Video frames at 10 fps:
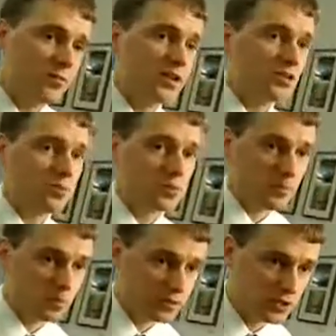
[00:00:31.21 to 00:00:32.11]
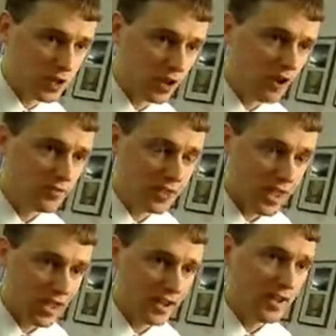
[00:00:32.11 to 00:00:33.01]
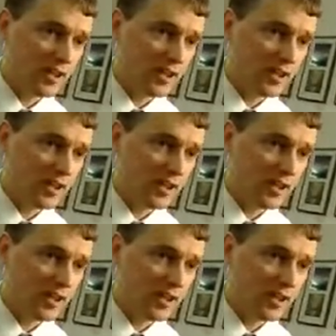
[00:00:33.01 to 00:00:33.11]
to make sure people turn off their